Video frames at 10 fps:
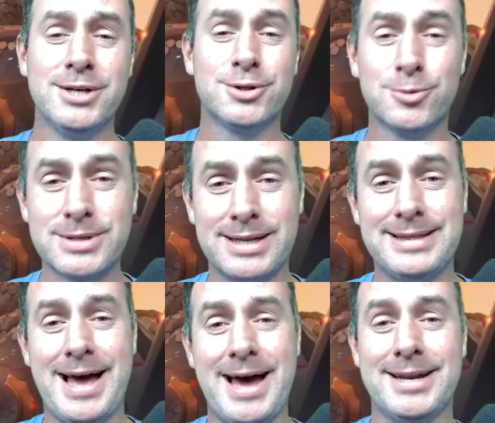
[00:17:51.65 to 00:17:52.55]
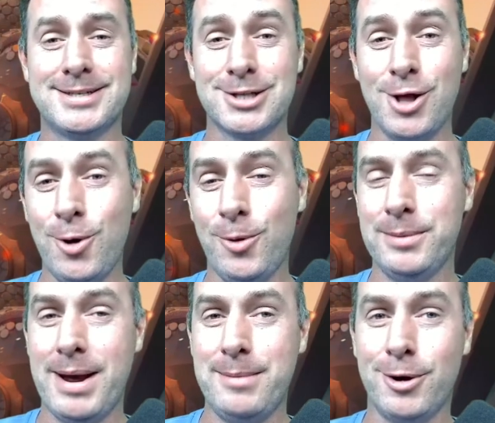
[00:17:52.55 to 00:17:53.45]
So there was a lot of slow
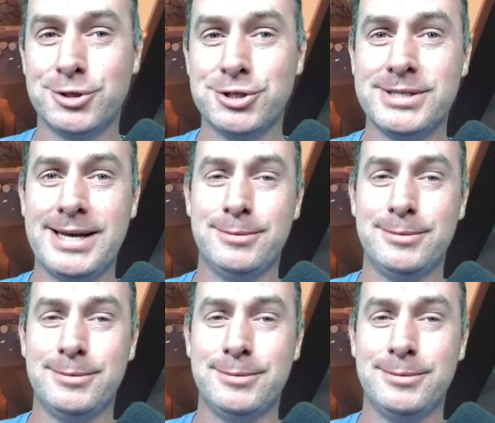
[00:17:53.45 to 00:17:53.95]
in my marches.